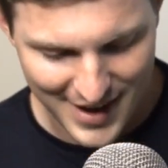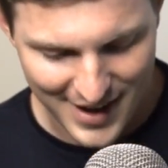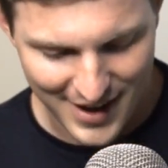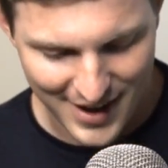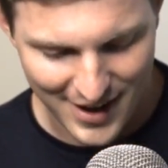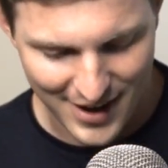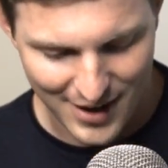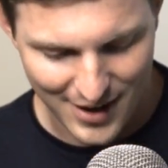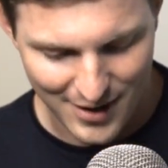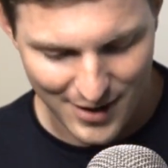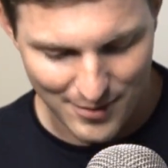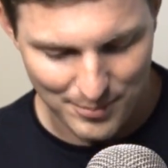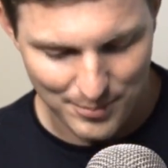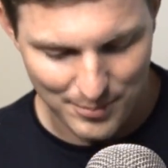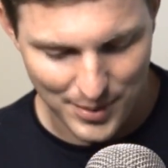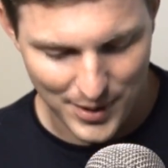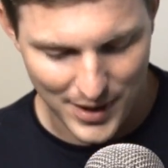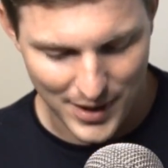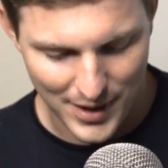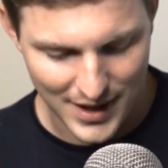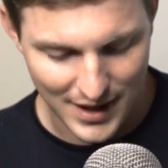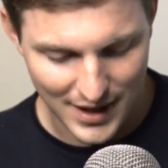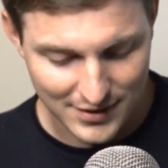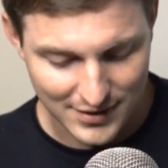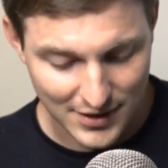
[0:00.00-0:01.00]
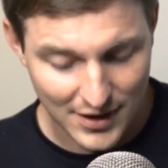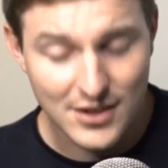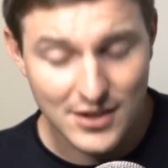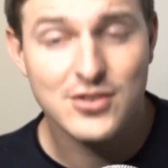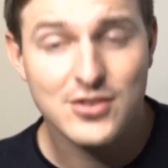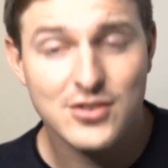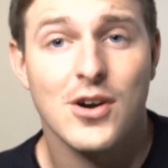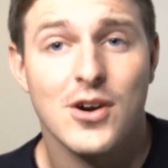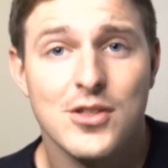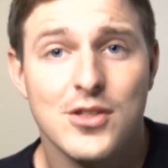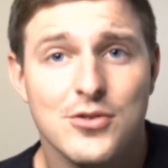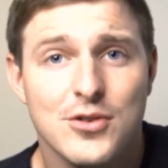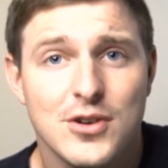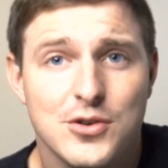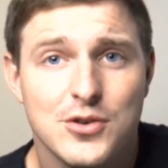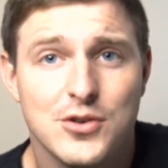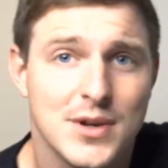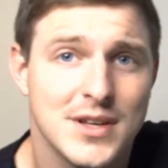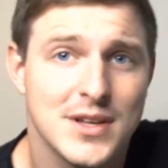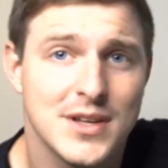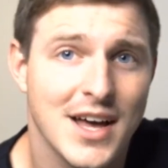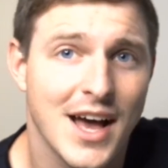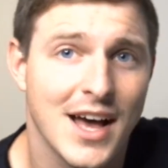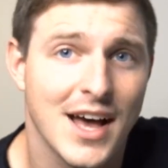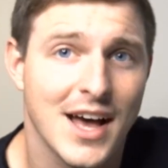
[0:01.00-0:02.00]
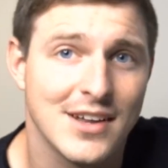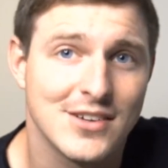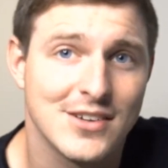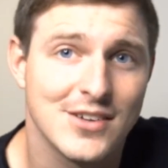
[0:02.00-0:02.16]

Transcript: But it's going to start at $329.